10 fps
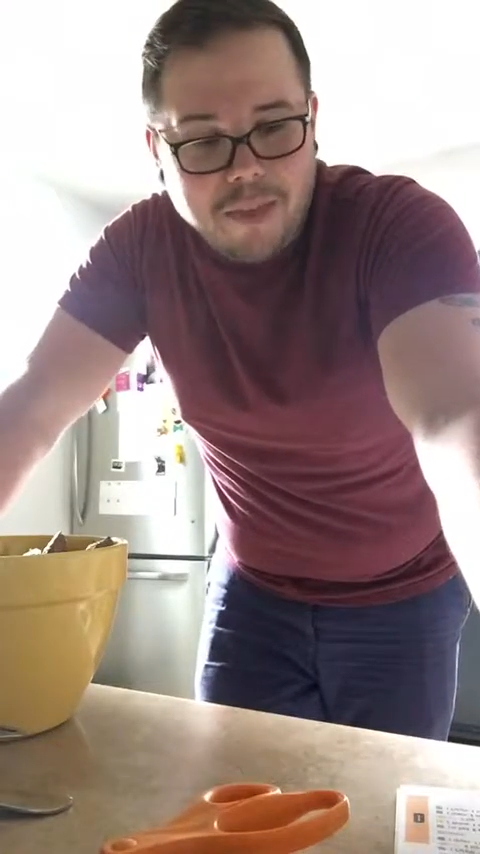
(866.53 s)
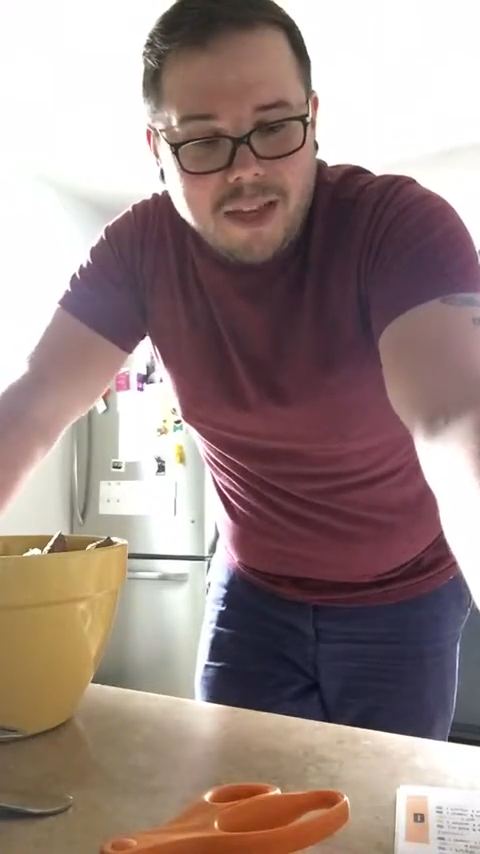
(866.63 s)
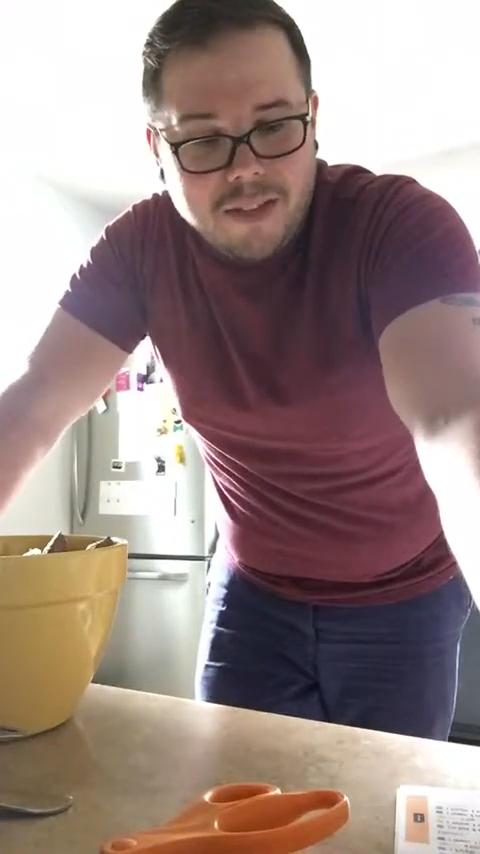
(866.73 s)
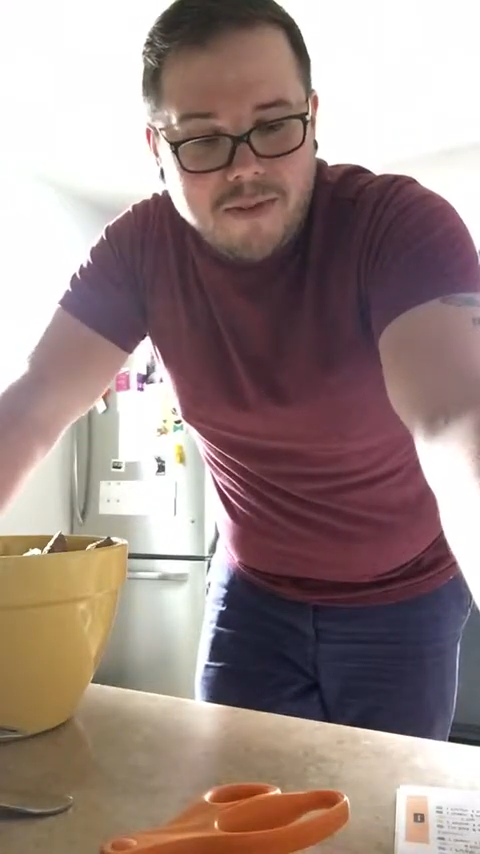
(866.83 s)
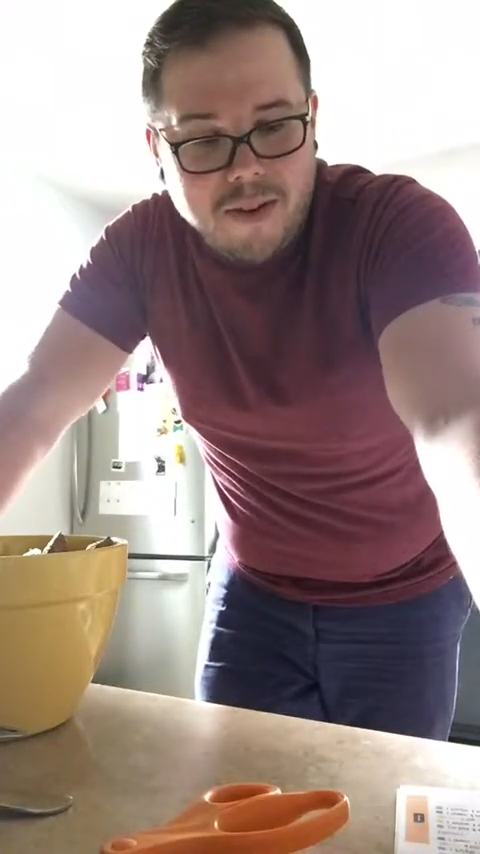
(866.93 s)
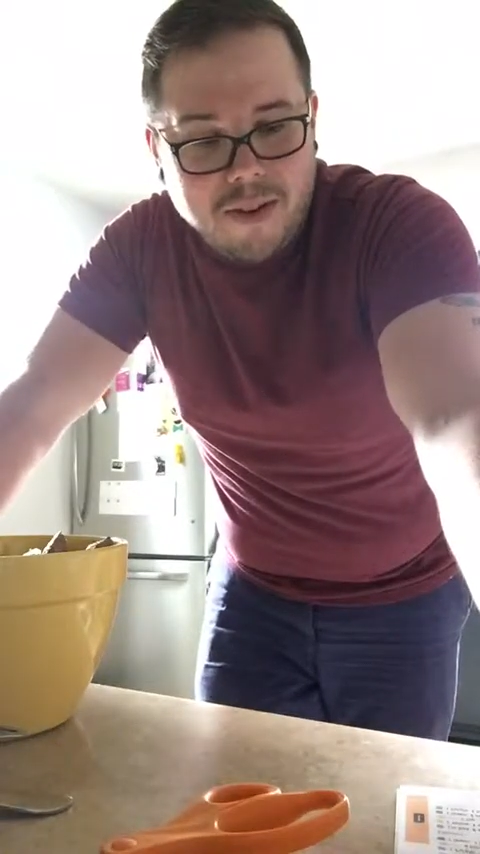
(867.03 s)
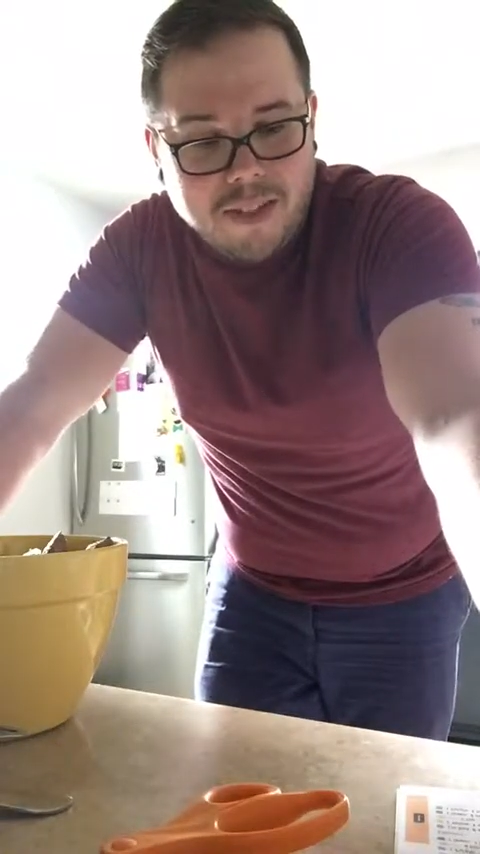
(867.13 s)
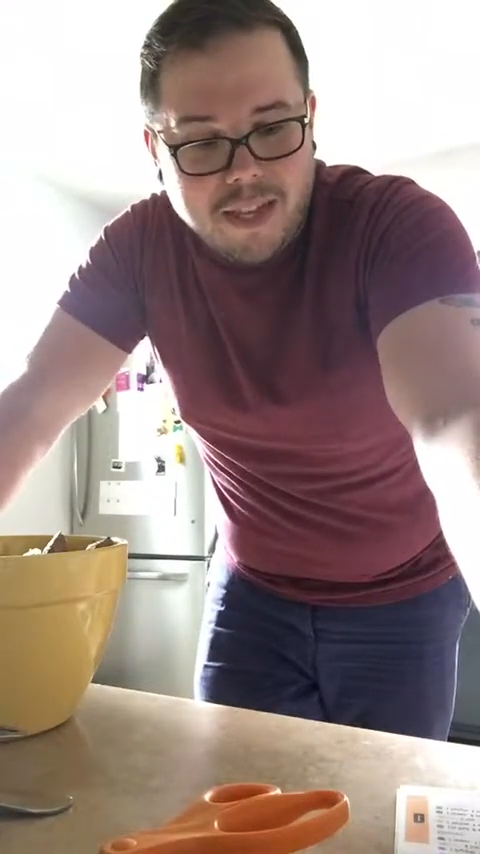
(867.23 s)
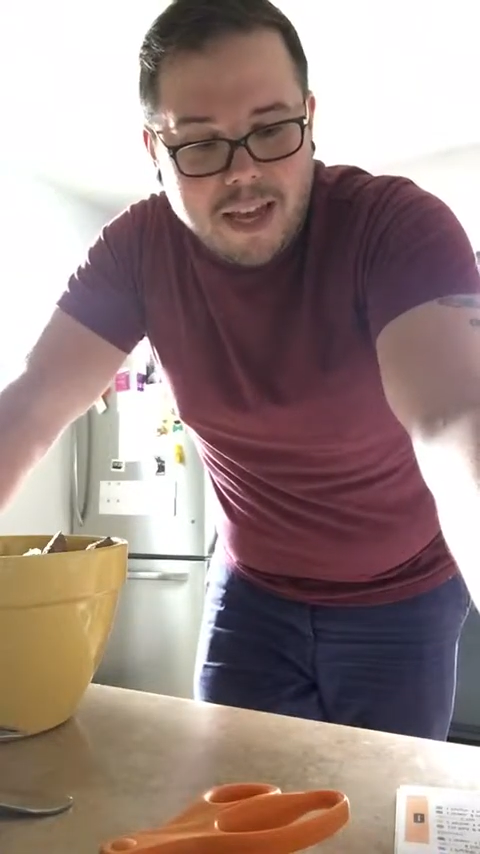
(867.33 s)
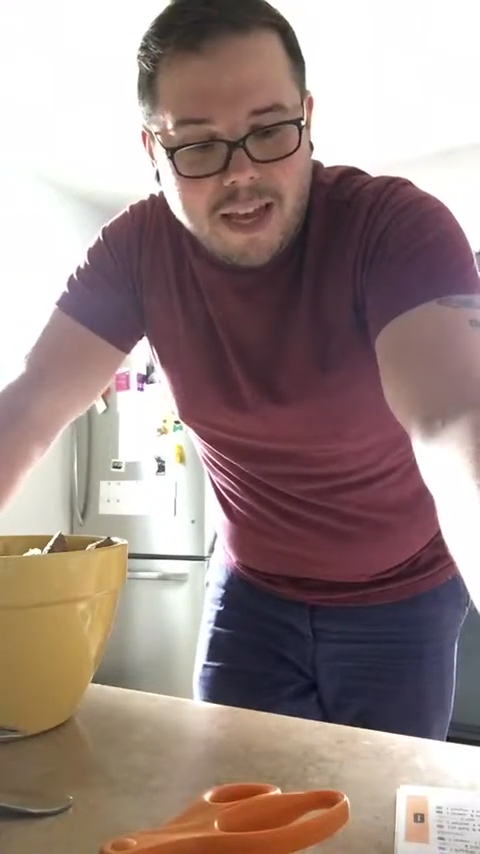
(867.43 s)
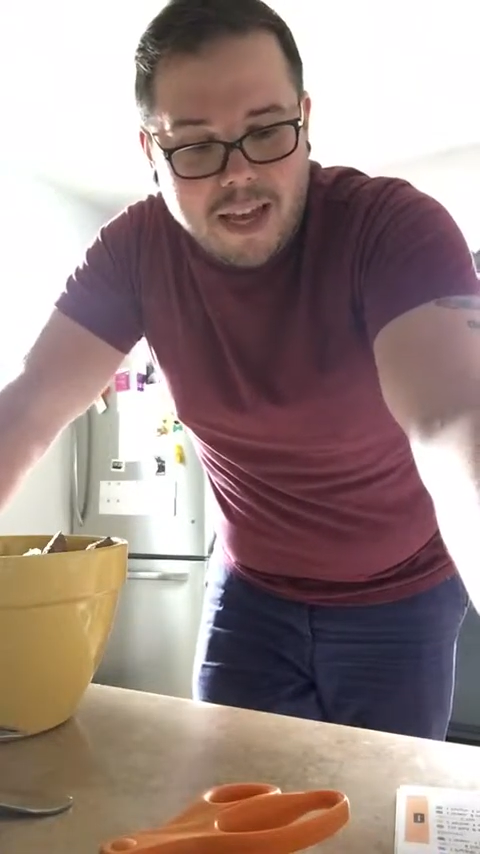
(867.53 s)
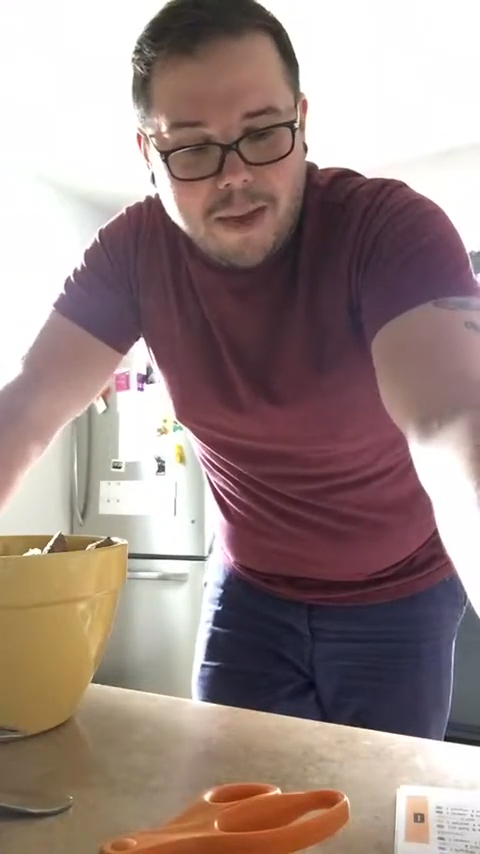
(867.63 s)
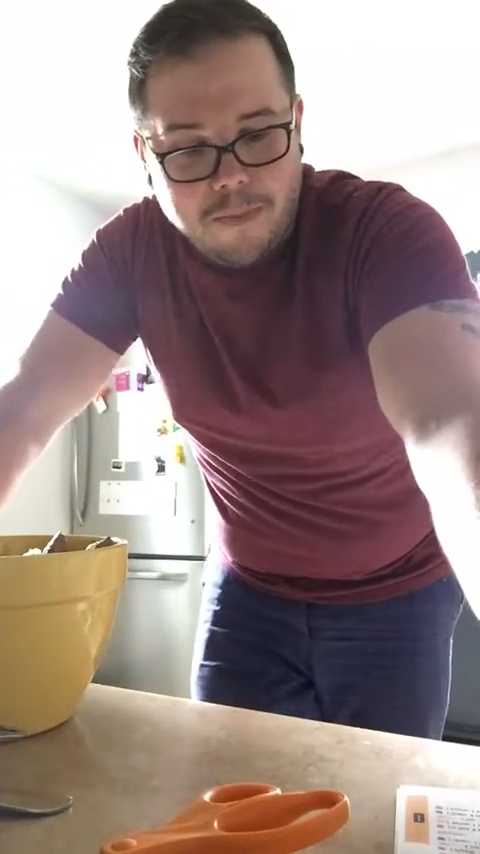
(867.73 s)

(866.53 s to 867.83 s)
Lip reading: as far as like